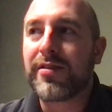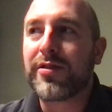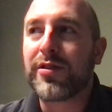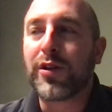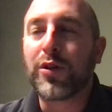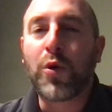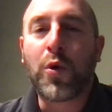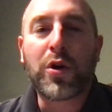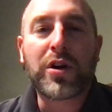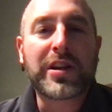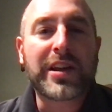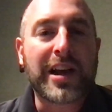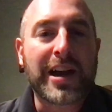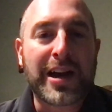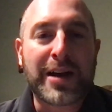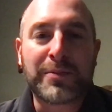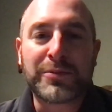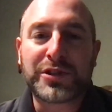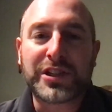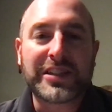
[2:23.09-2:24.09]
the Lord
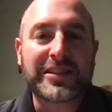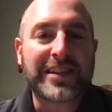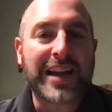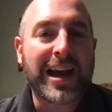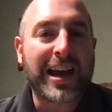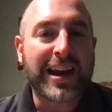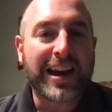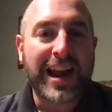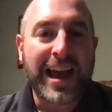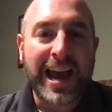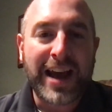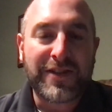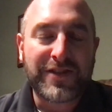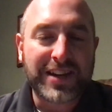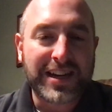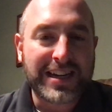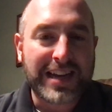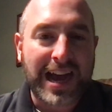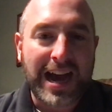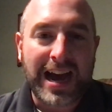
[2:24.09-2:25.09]
comes, he's not going to have
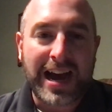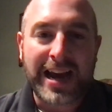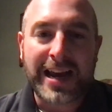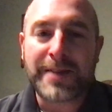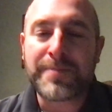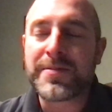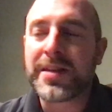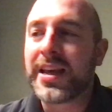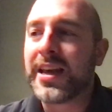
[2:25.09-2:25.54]
to die.